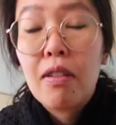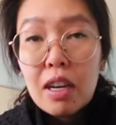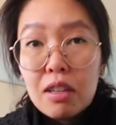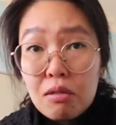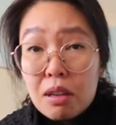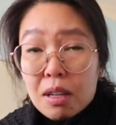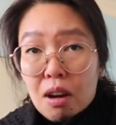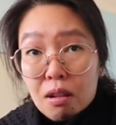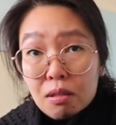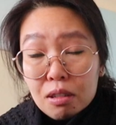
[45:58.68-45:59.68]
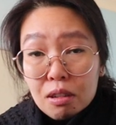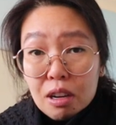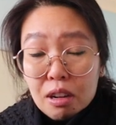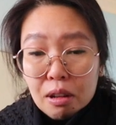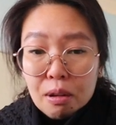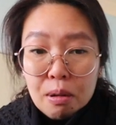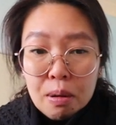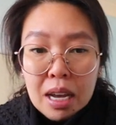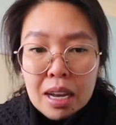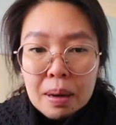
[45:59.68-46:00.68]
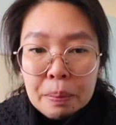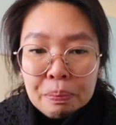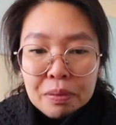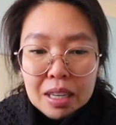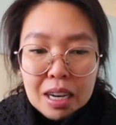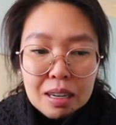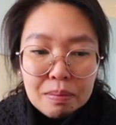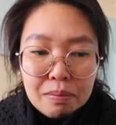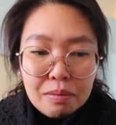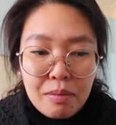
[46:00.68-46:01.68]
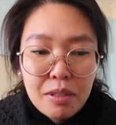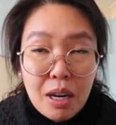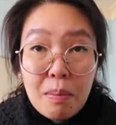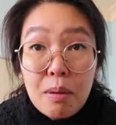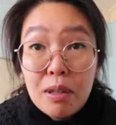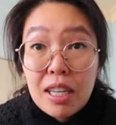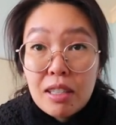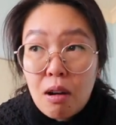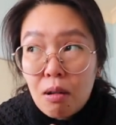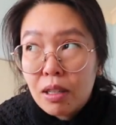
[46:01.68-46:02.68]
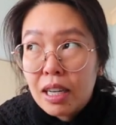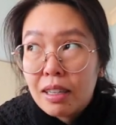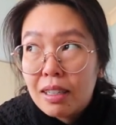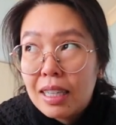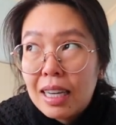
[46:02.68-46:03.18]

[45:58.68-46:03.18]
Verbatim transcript: very extremely old Uniqlo jumper, which has a hole in it.